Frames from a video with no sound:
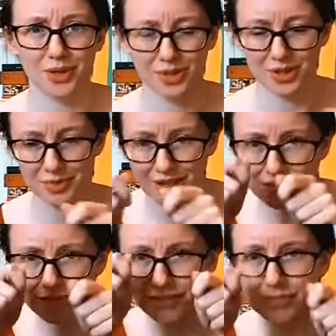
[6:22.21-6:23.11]
Don't just
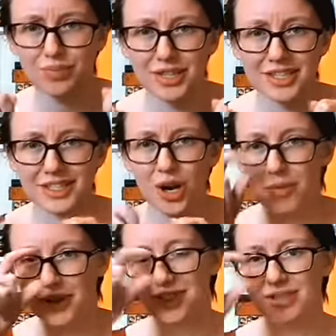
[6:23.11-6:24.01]
bring print a
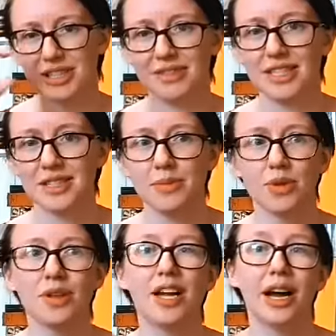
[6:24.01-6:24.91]
copy that's really, really
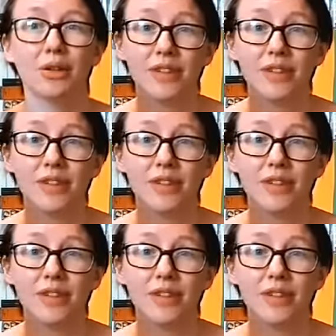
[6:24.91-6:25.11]
small.